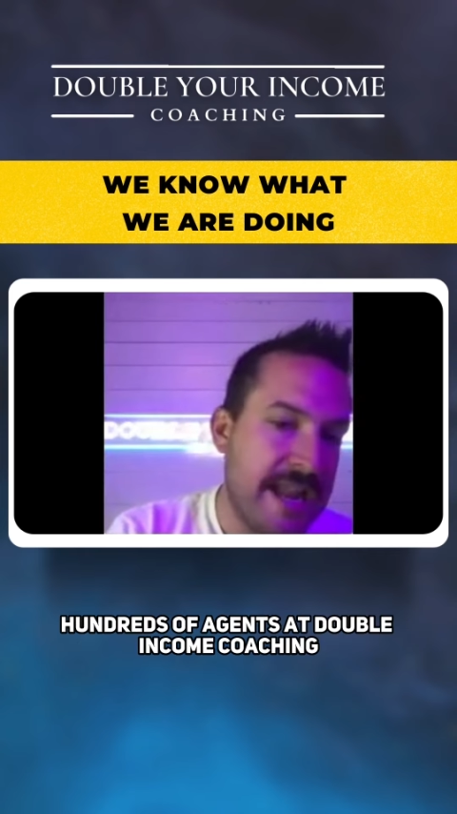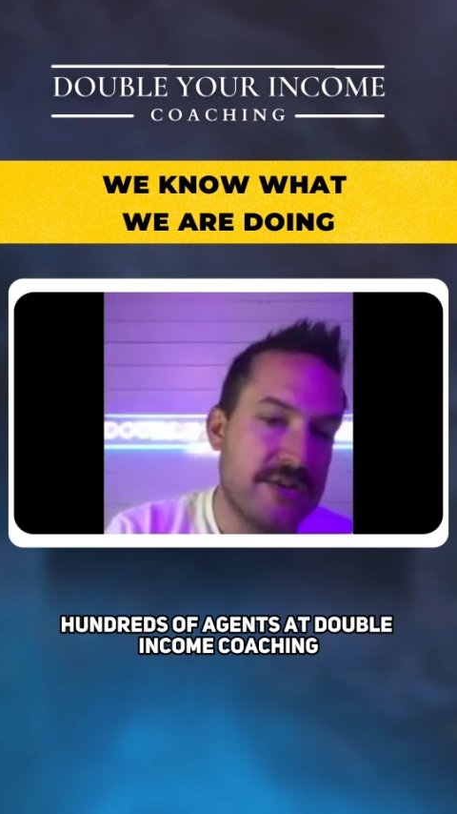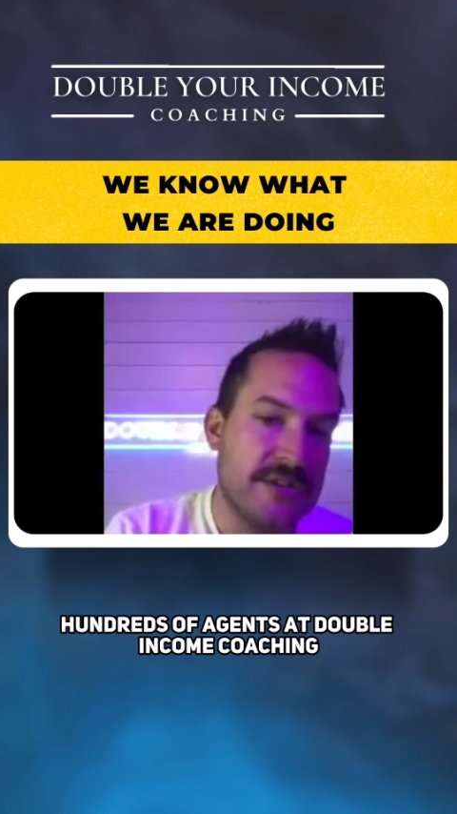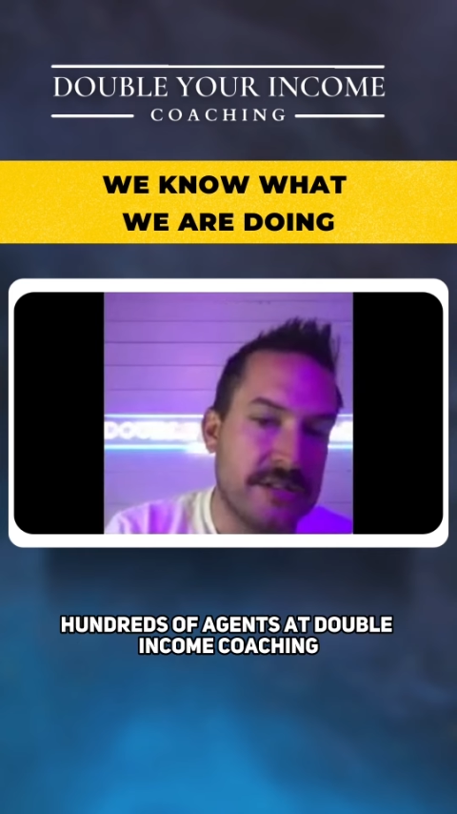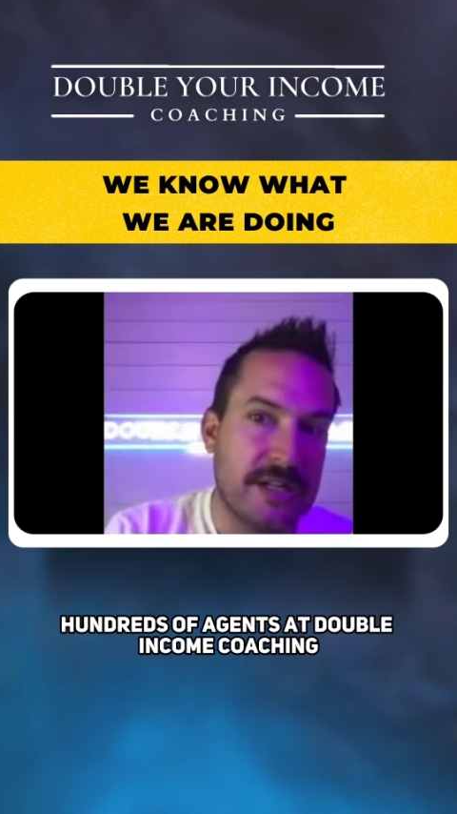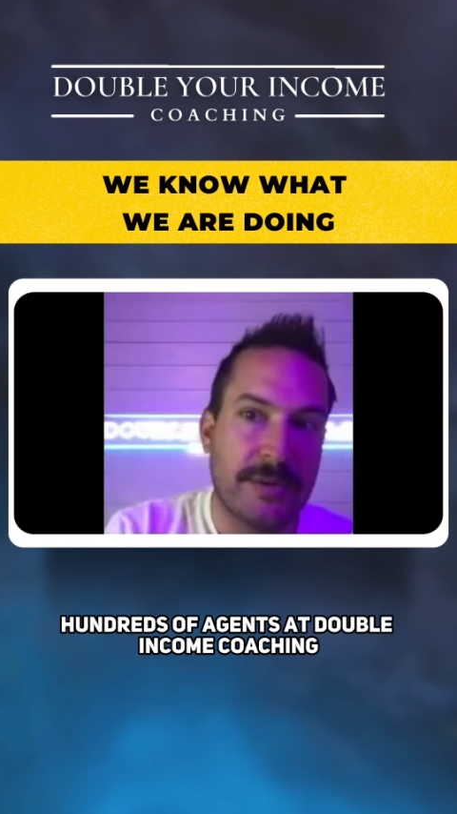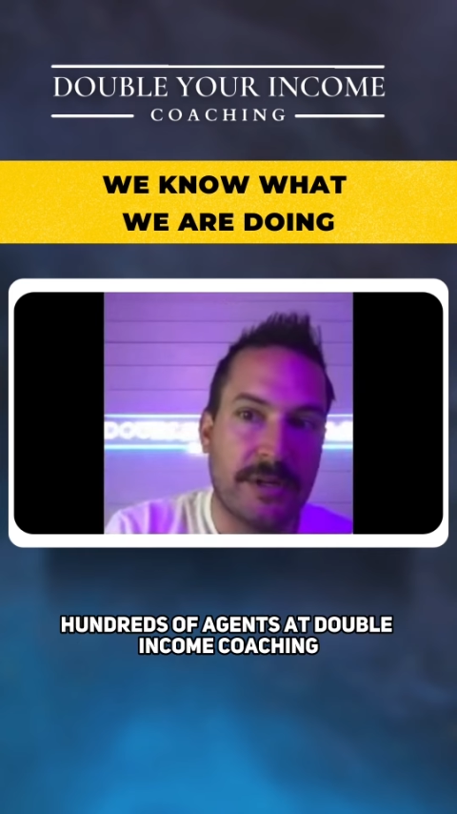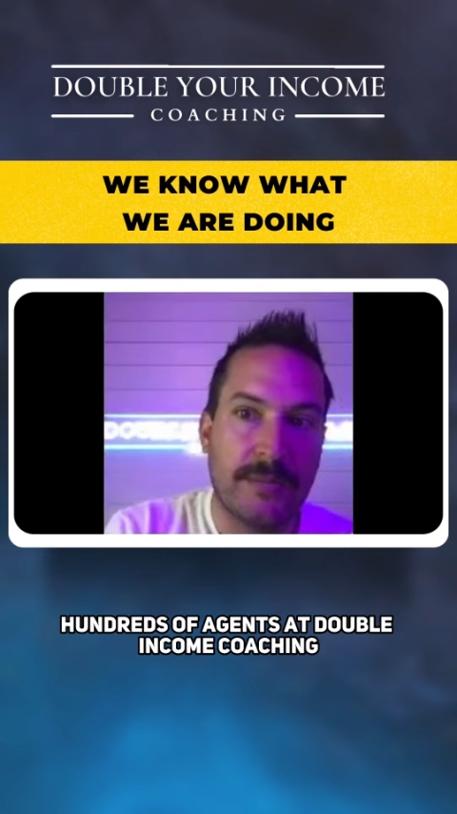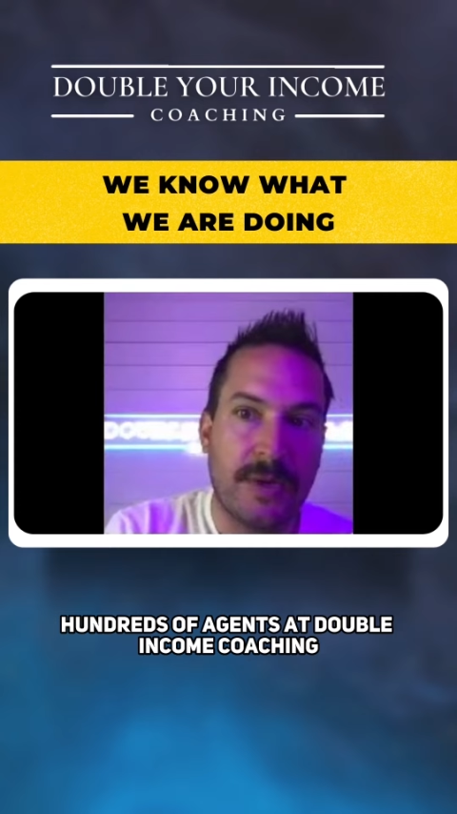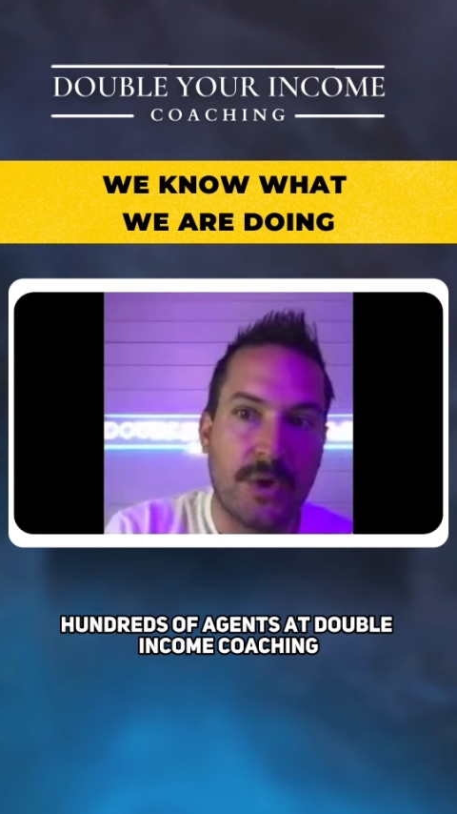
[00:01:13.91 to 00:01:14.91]
agents at Double
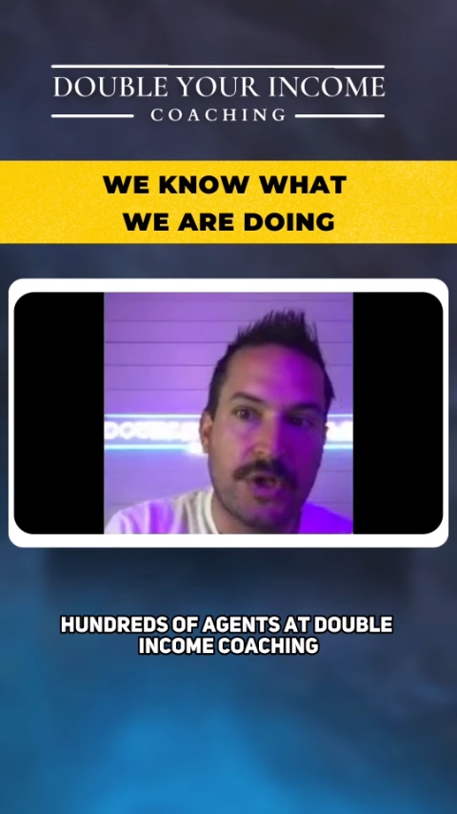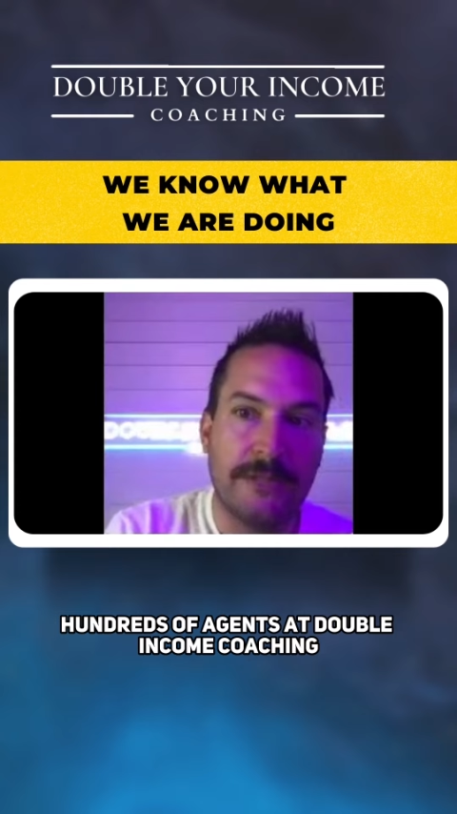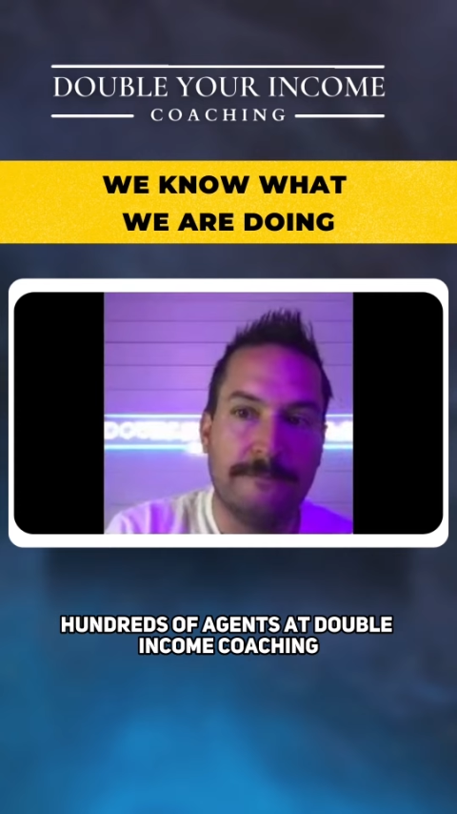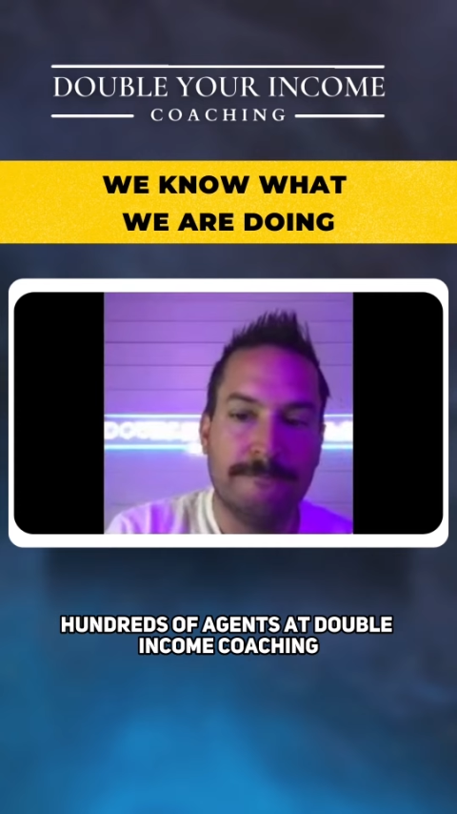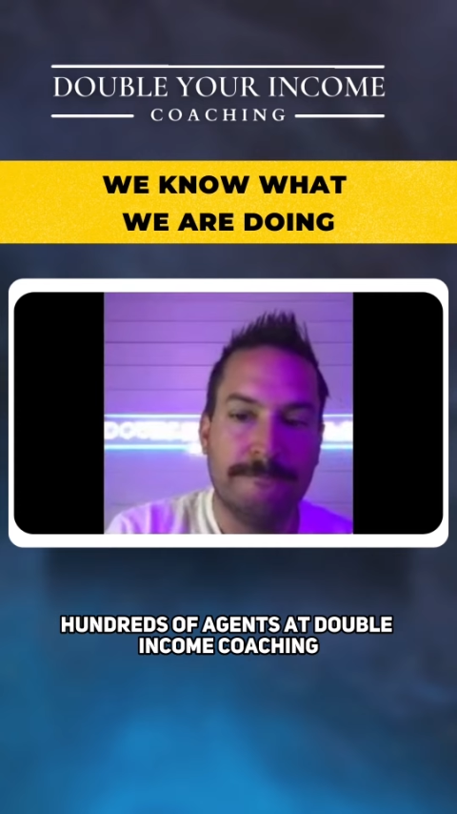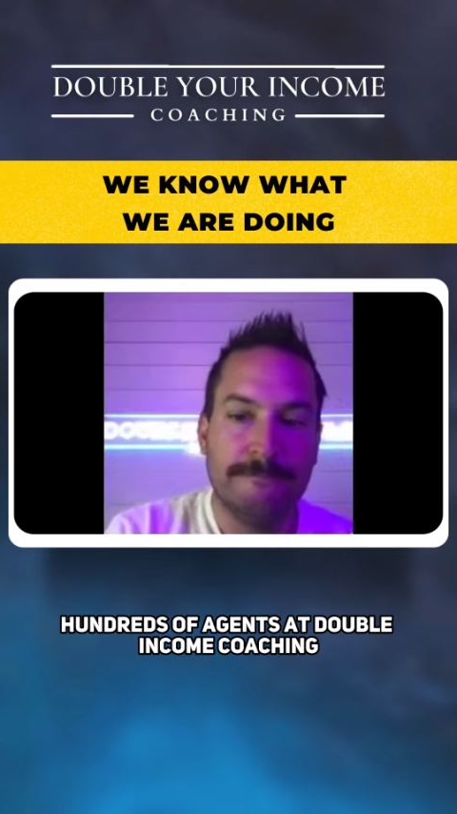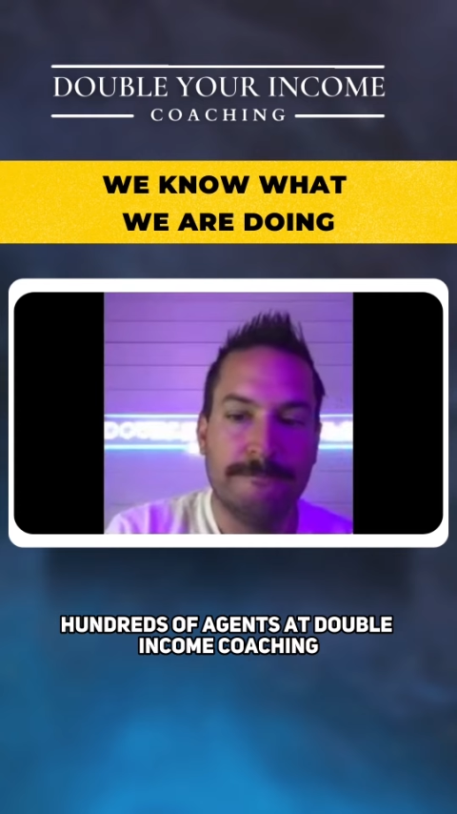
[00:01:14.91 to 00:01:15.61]
Your Income Coaching